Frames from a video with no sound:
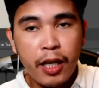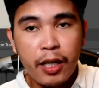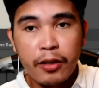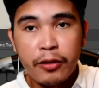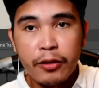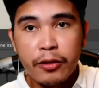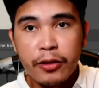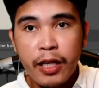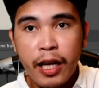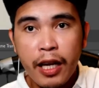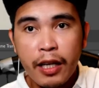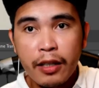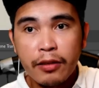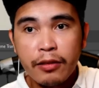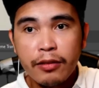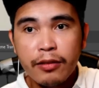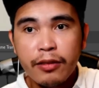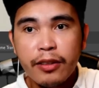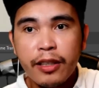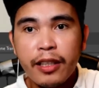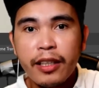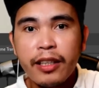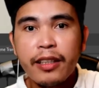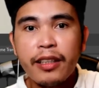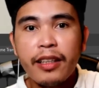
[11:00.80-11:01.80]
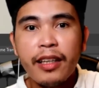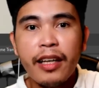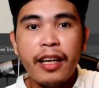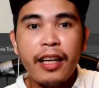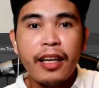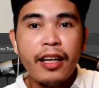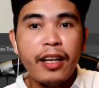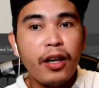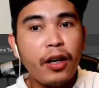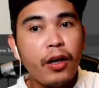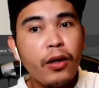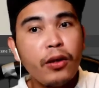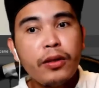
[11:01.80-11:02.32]
arrow down, and
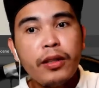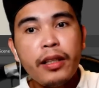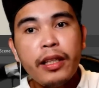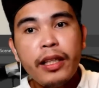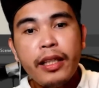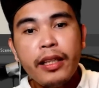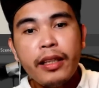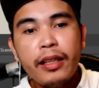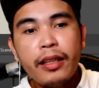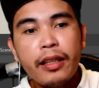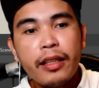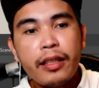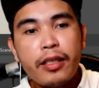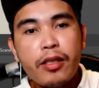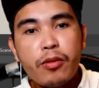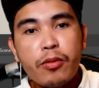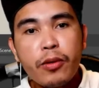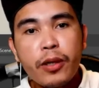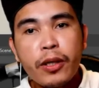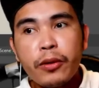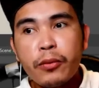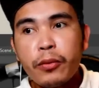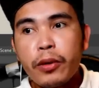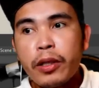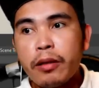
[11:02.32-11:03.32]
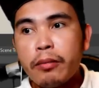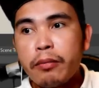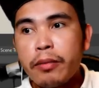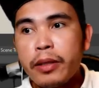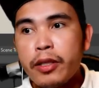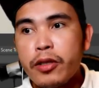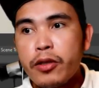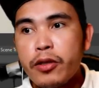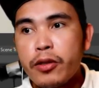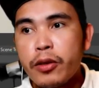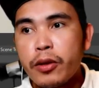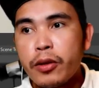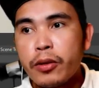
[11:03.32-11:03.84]
only this one will
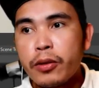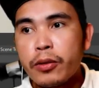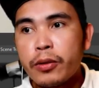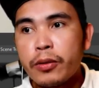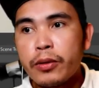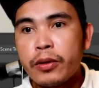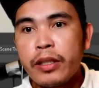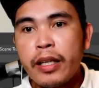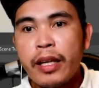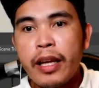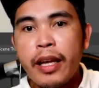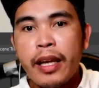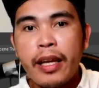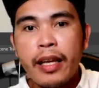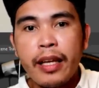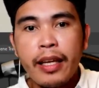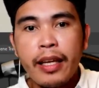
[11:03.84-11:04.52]
be shown